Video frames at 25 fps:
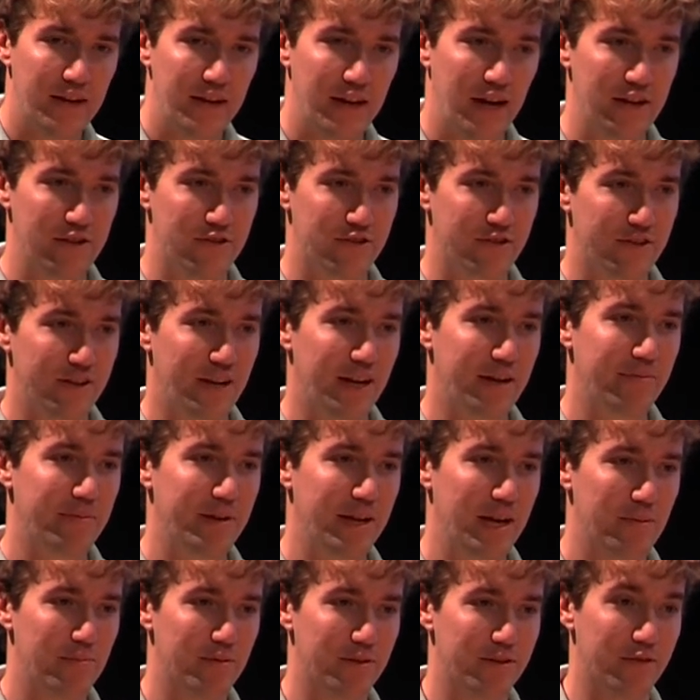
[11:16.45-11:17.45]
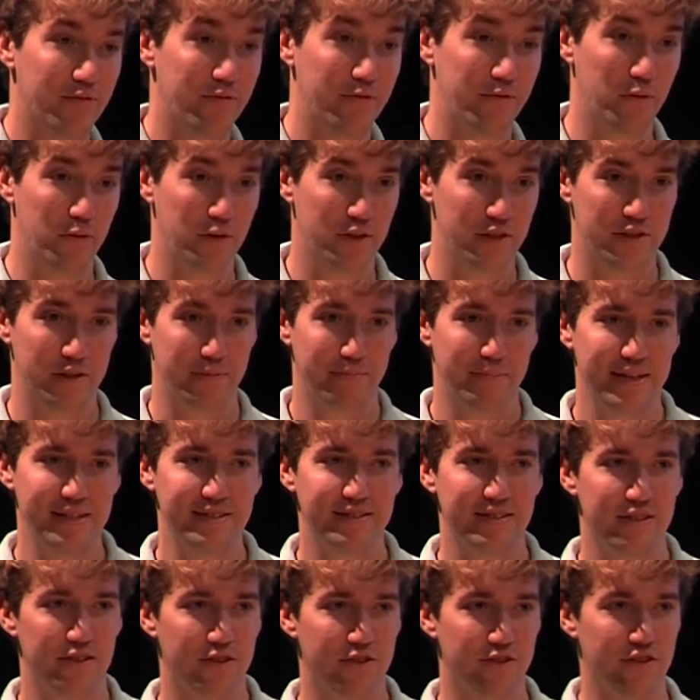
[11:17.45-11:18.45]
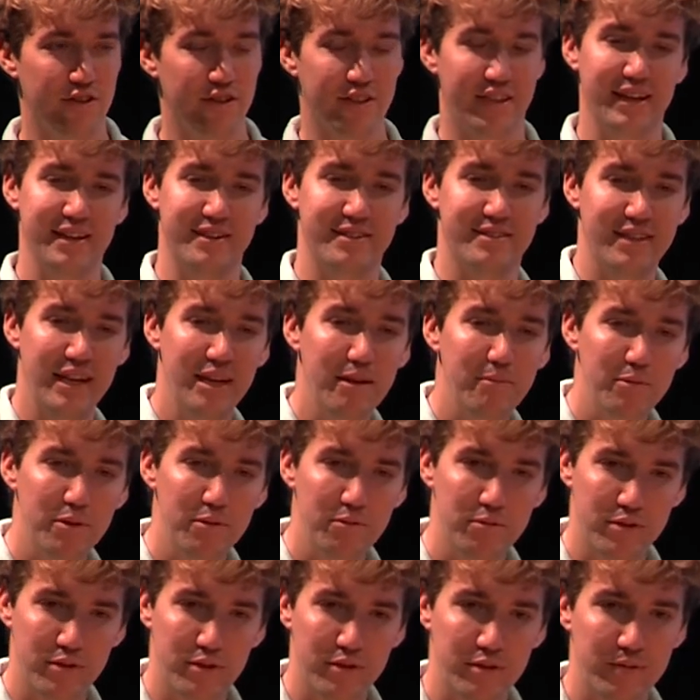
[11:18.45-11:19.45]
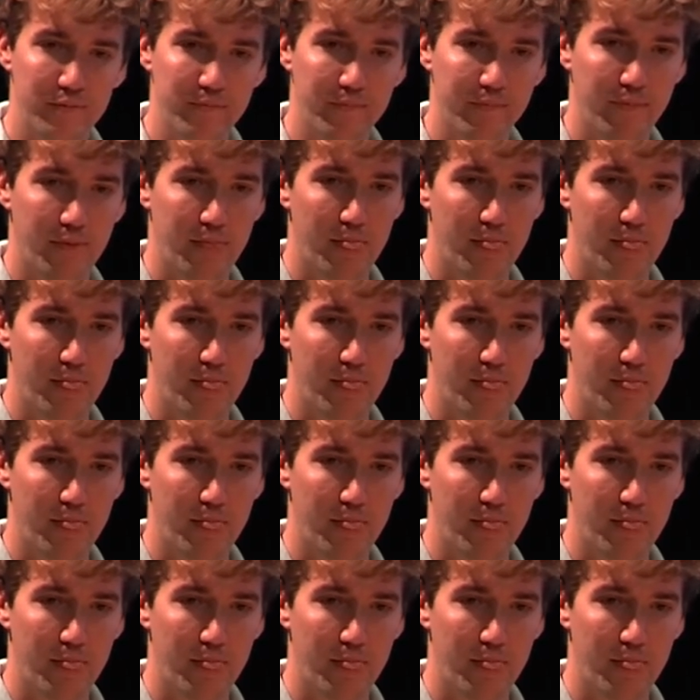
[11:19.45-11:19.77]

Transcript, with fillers: I should not be able to forge a message to that same user